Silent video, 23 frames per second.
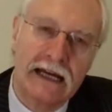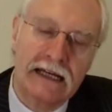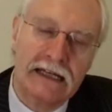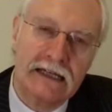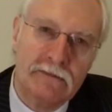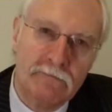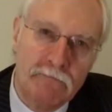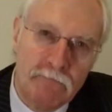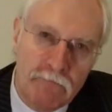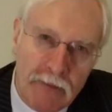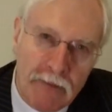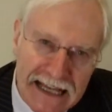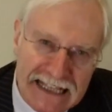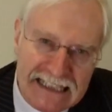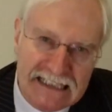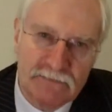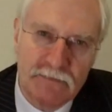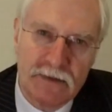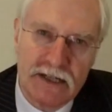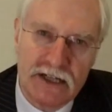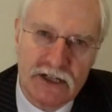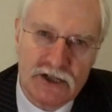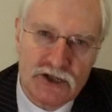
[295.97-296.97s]
can
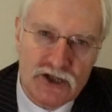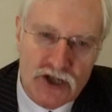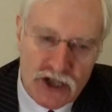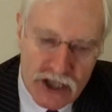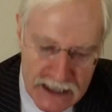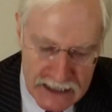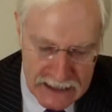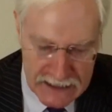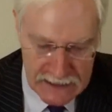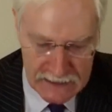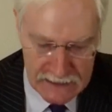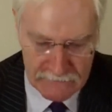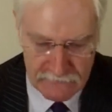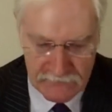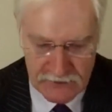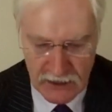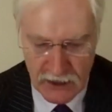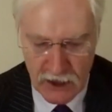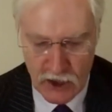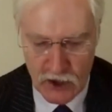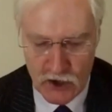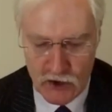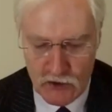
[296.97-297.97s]
best be achieved
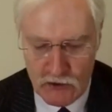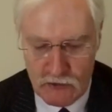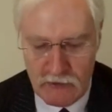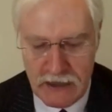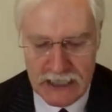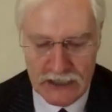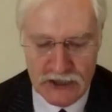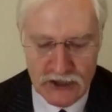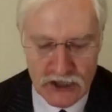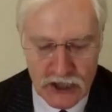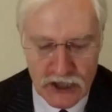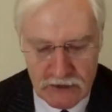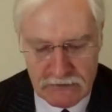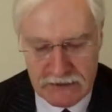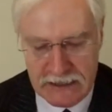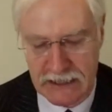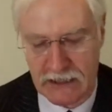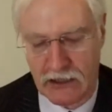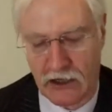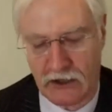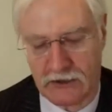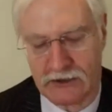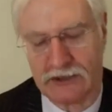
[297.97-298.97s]
through a
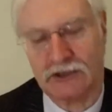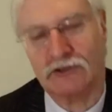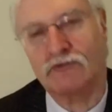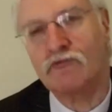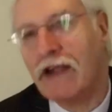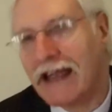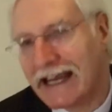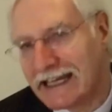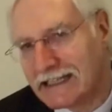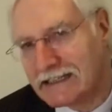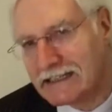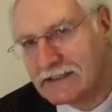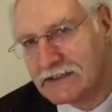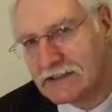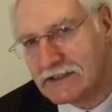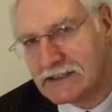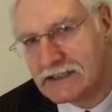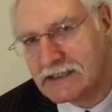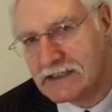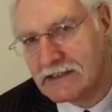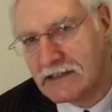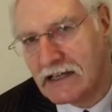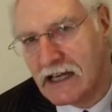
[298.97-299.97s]
duty on
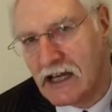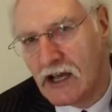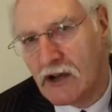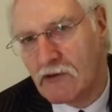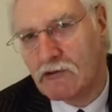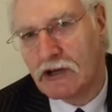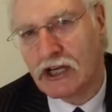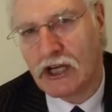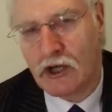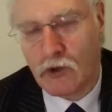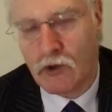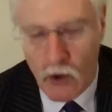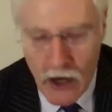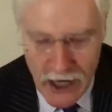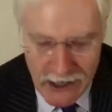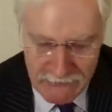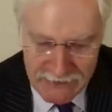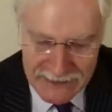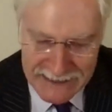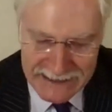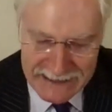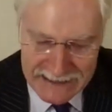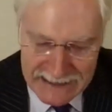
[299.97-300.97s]
directors
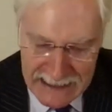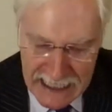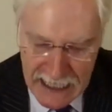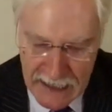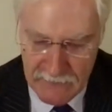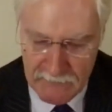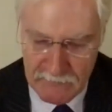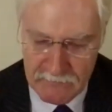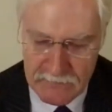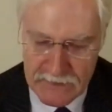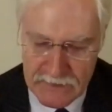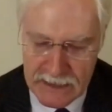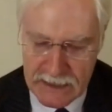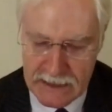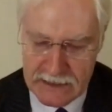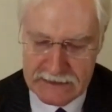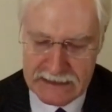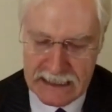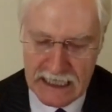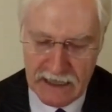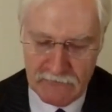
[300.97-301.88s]
requiring them to